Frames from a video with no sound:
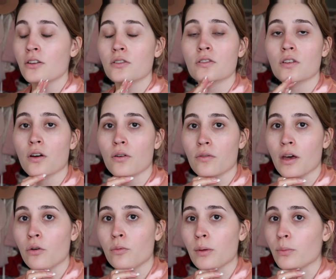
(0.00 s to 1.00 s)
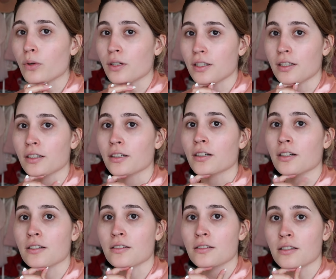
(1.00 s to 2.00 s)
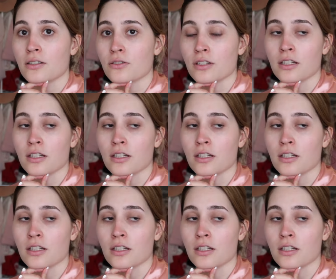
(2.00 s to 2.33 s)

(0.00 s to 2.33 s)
So that would be pretty good because I do